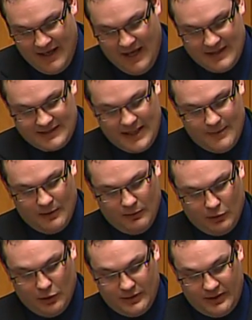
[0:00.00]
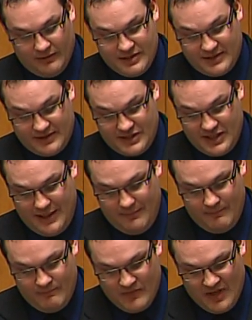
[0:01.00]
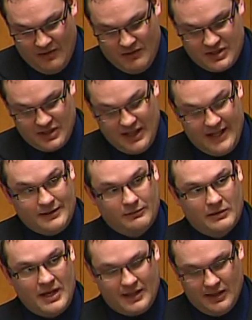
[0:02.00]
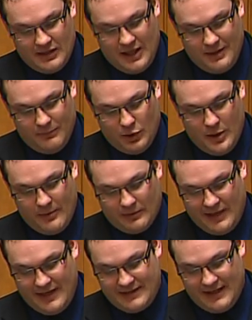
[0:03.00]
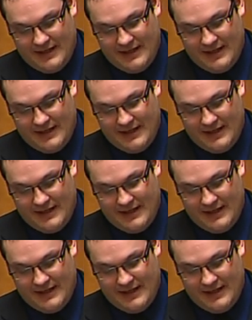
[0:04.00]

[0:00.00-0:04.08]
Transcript: a stable royalty regime, which has led to record unemployment rates